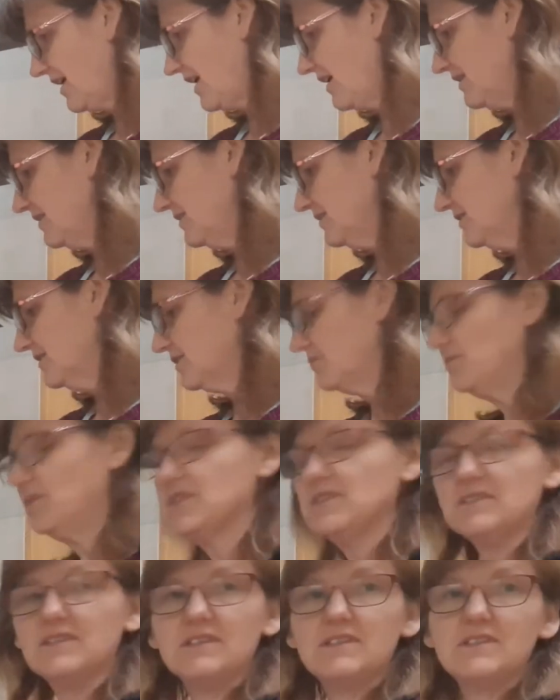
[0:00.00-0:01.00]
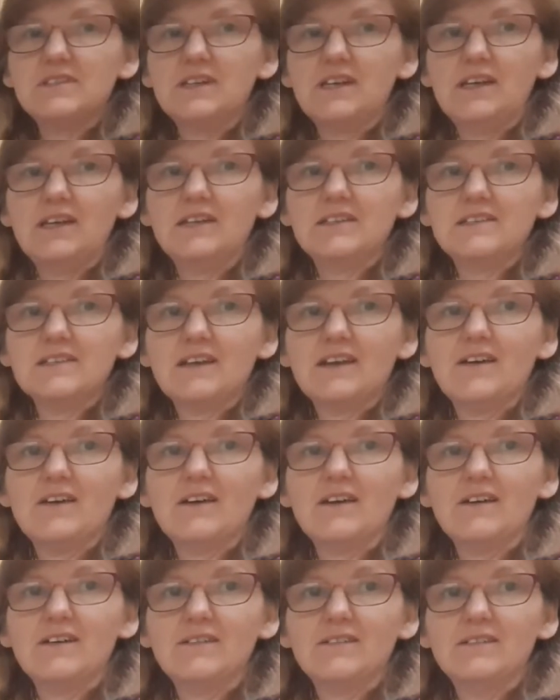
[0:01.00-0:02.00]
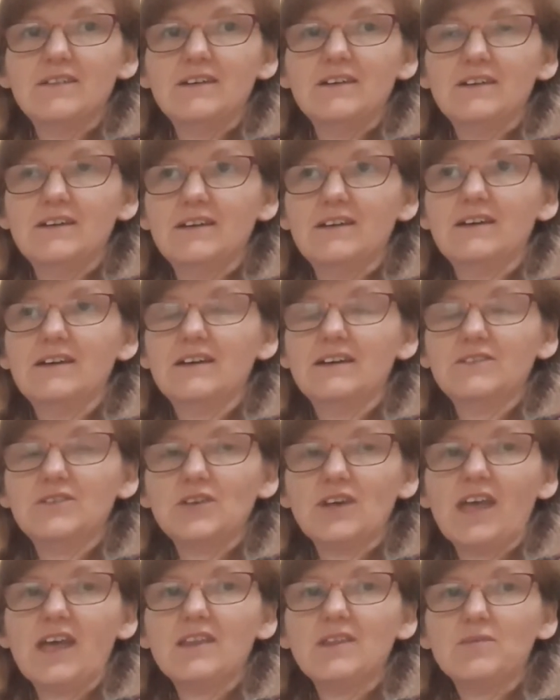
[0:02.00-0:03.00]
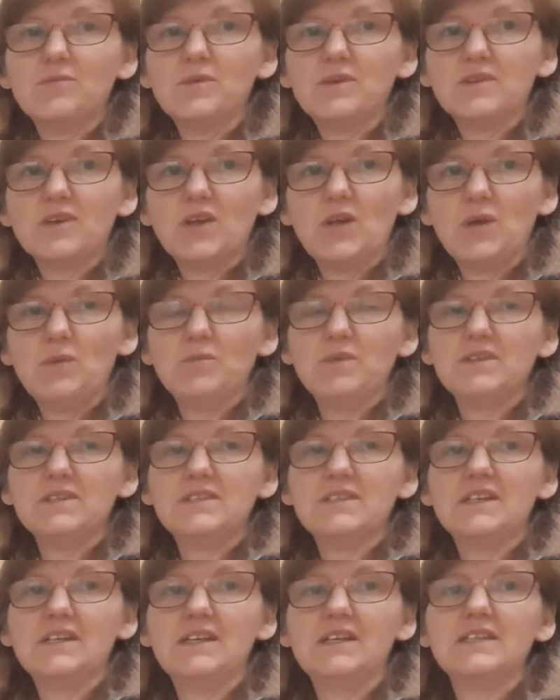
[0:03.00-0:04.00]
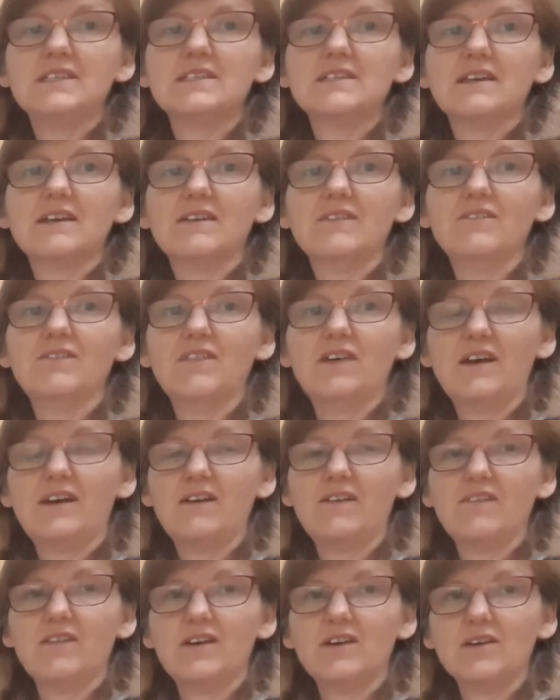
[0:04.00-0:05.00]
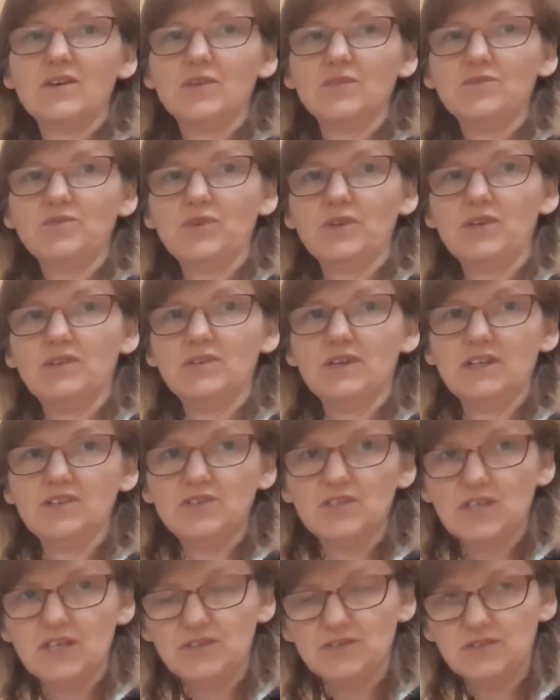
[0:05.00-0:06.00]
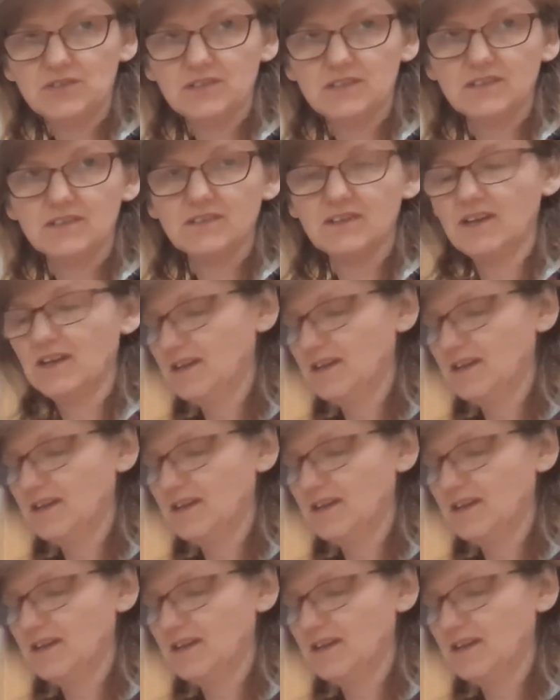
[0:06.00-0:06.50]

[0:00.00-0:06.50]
and mustard seeds are, together with cumin seeds, are very good for your digestion.